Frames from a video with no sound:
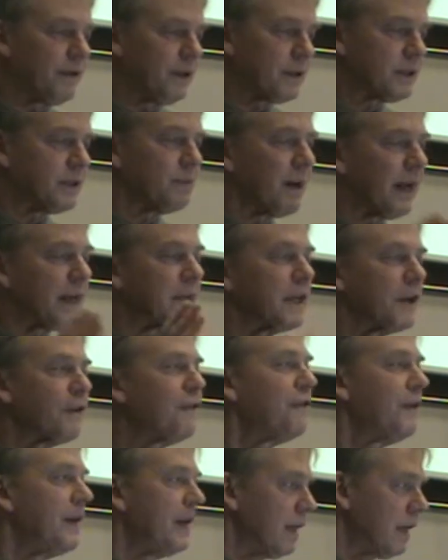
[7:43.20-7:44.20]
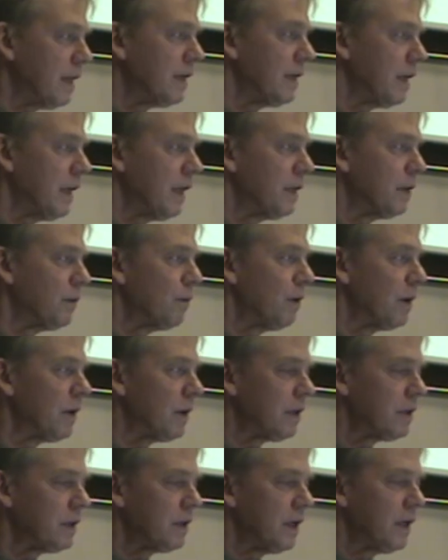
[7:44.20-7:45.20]
semantic field in the
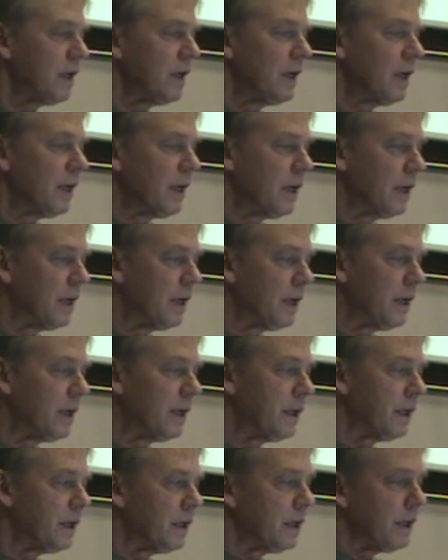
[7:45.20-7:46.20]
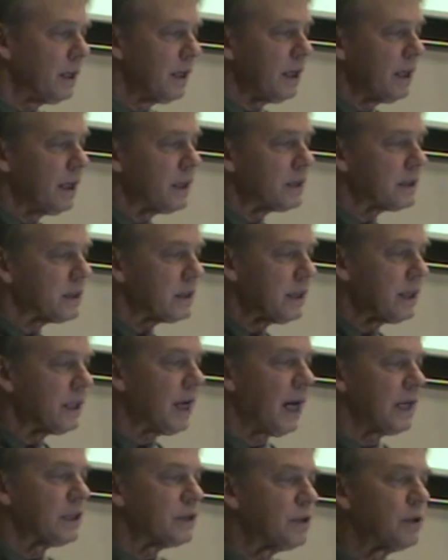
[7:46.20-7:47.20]
world, it
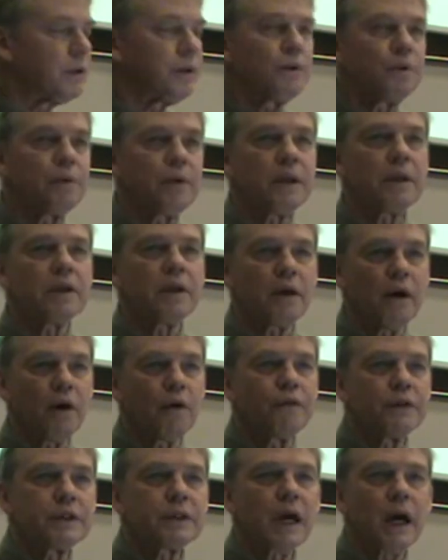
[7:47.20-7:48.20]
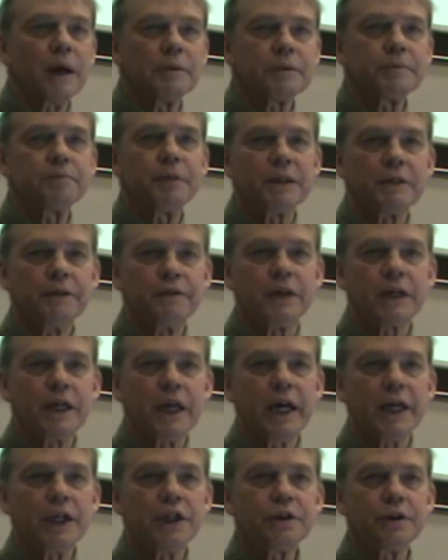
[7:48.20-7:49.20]
has to do with, over time,
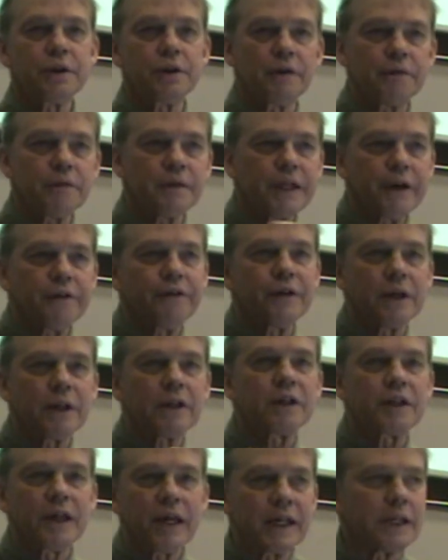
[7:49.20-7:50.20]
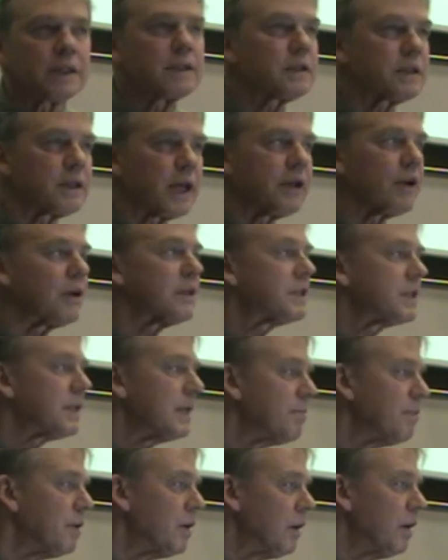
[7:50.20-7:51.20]
specification of different things that are
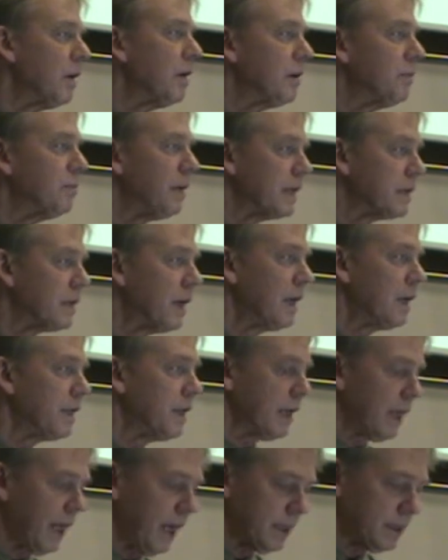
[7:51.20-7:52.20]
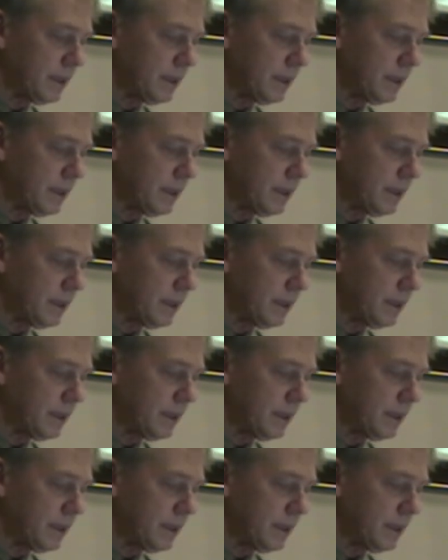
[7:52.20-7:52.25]
similar but that